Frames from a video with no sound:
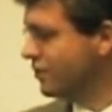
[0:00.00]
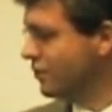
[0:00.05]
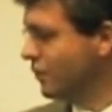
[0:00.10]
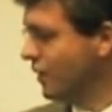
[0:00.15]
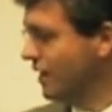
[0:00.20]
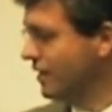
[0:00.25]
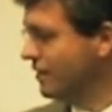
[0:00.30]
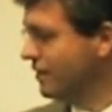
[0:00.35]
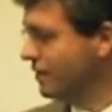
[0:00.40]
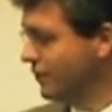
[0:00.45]
to
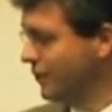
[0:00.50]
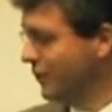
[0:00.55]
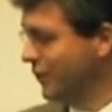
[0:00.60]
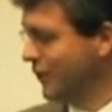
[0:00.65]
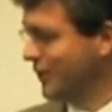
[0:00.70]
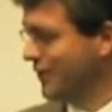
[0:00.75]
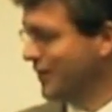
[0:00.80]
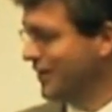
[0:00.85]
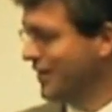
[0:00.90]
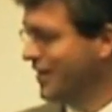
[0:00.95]
why the
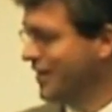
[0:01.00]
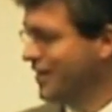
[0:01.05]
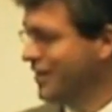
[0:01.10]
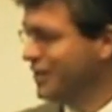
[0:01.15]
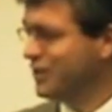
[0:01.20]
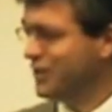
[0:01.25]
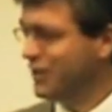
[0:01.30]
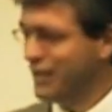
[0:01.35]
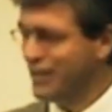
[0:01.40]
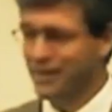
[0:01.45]
Lord
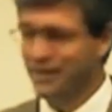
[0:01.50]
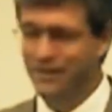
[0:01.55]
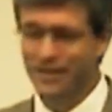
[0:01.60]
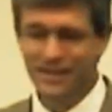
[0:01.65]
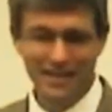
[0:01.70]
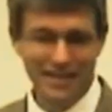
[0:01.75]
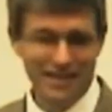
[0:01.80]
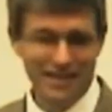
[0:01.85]
should let him into